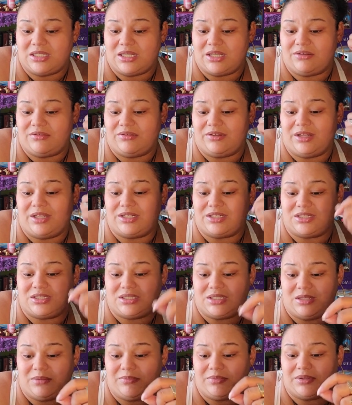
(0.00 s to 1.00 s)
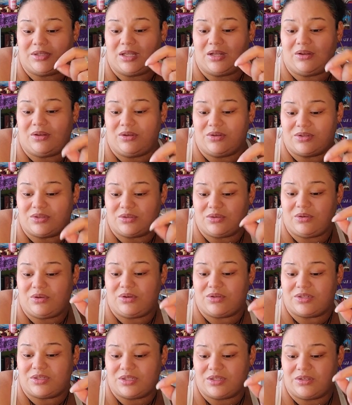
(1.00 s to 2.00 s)
their relationship, but that also
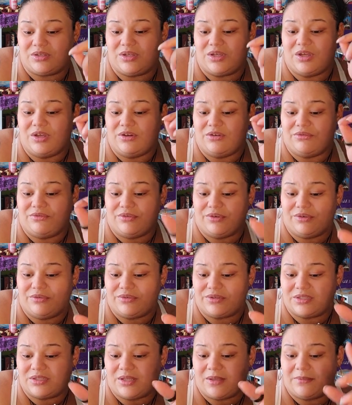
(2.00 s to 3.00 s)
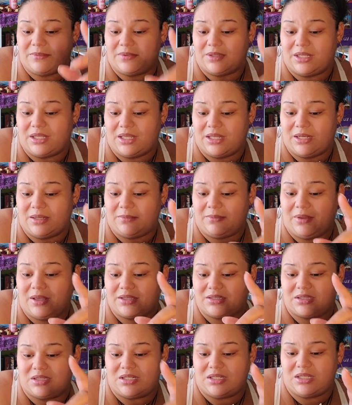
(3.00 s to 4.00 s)
causing real resentment and
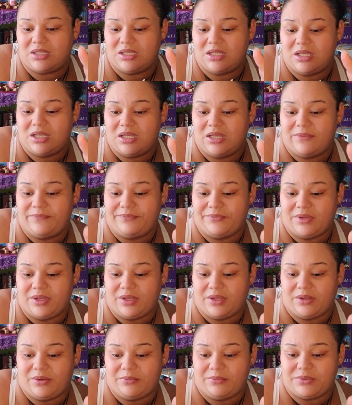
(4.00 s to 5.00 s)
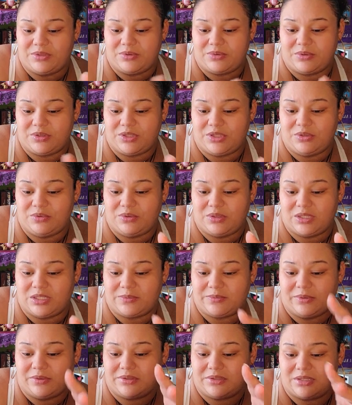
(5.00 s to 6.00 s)
animosity between you and this
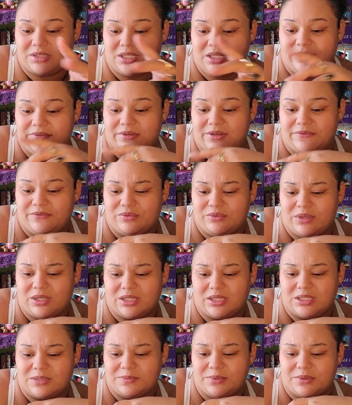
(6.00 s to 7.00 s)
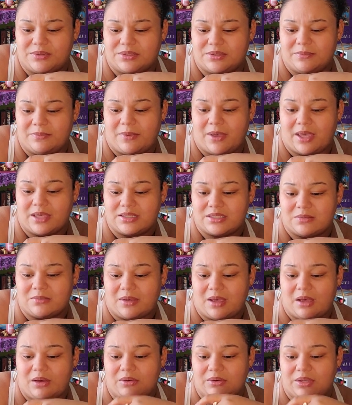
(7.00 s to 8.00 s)
person. Even if you get this person back
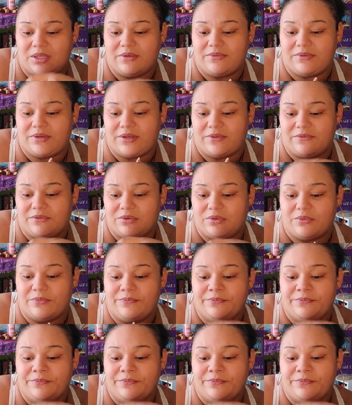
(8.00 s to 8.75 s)
somehow, or even if you